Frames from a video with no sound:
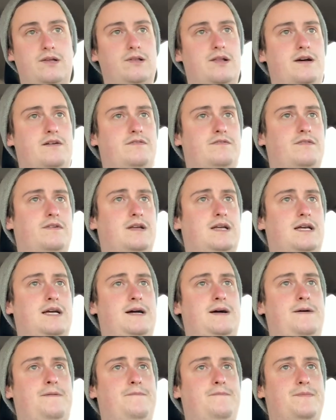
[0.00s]
love,
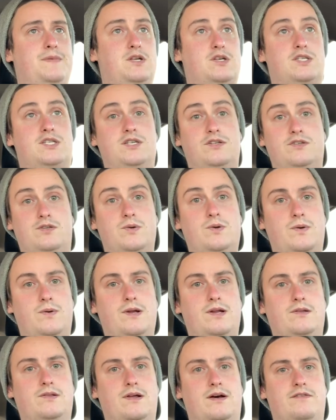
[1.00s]
you're still doing what
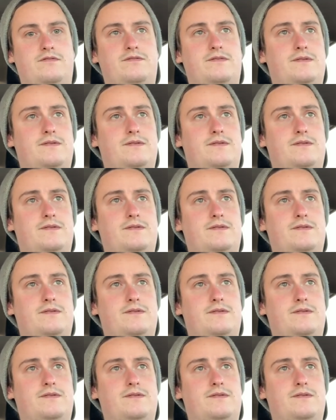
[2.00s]
you love.